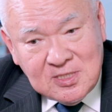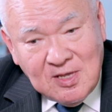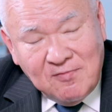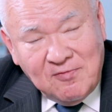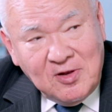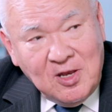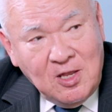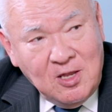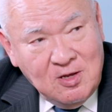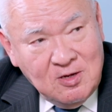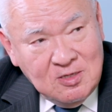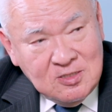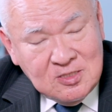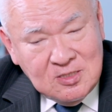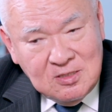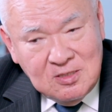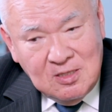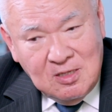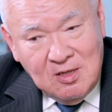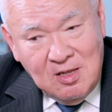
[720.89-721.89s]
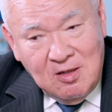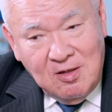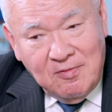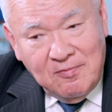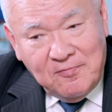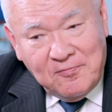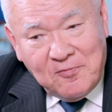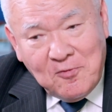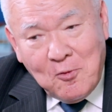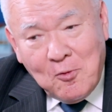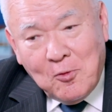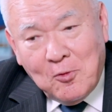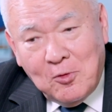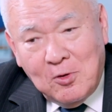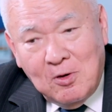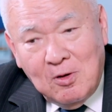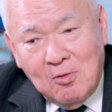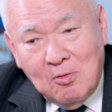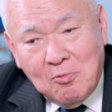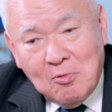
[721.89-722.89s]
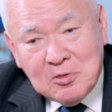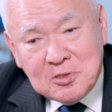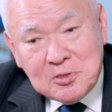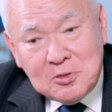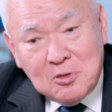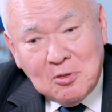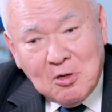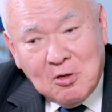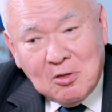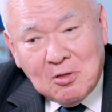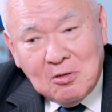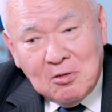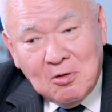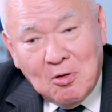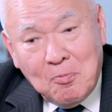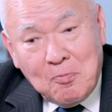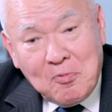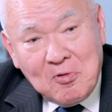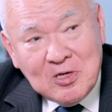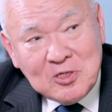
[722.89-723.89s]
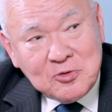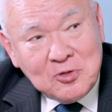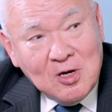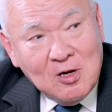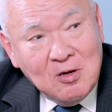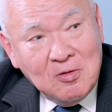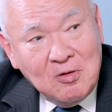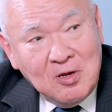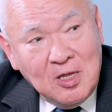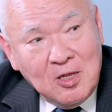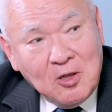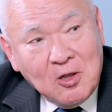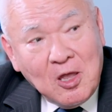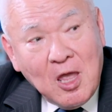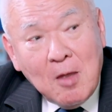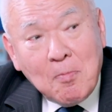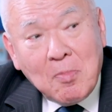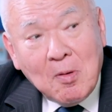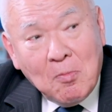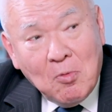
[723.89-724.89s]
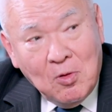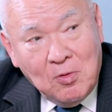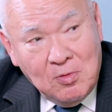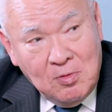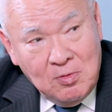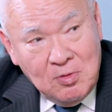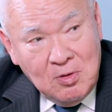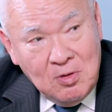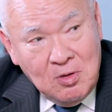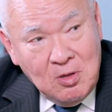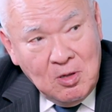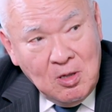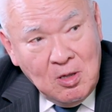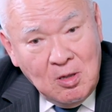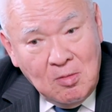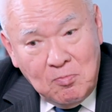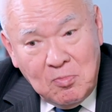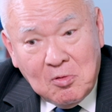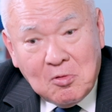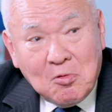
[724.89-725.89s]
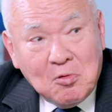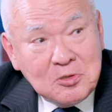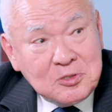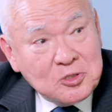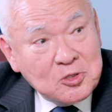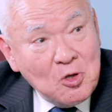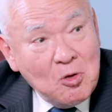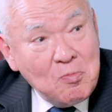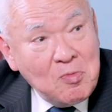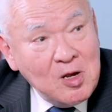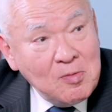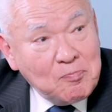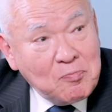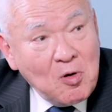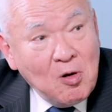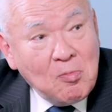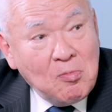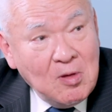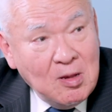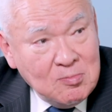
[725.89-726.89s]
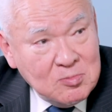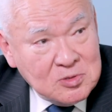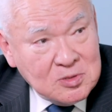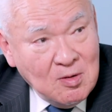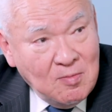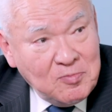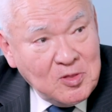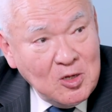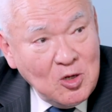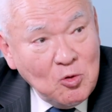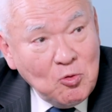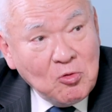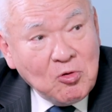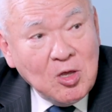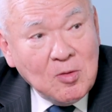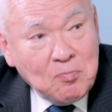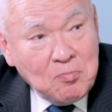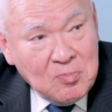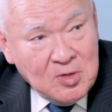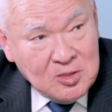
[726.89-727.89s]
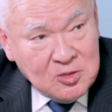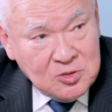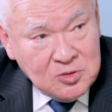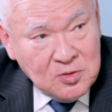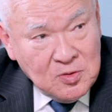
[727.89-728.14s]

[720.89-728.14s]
7 years, Ford was not operationally capable because so many problems of the new equipment.